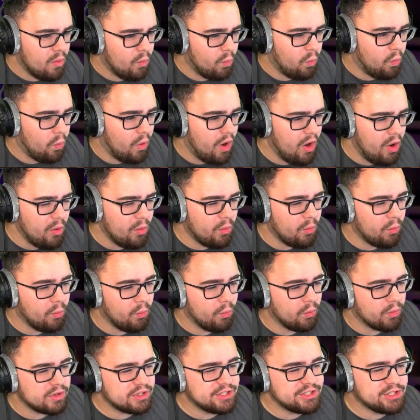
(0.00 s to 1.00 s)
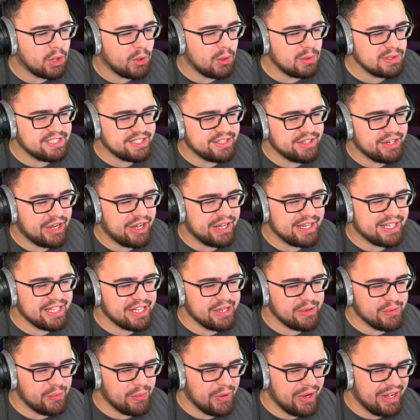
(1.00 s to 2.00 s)
Whoa, golden huggy
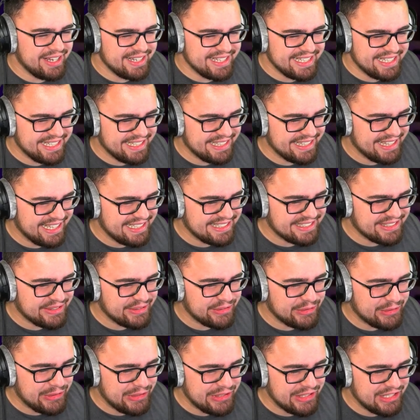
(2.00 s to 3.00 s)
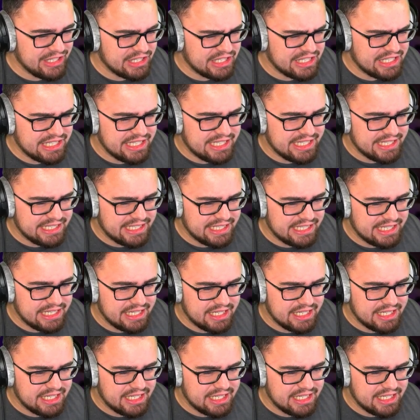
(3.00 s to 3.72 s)
wuggy. That's cool looking.